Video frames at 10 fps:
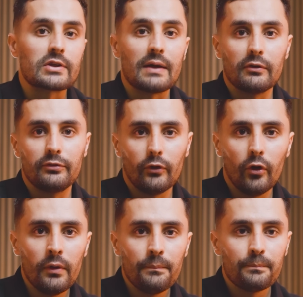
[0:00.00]
level
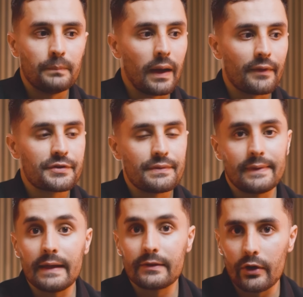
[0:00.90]
4 but
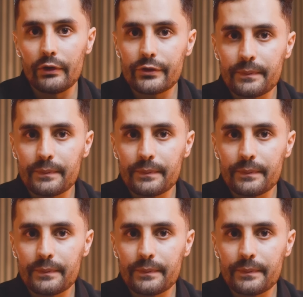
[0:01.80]
they don't.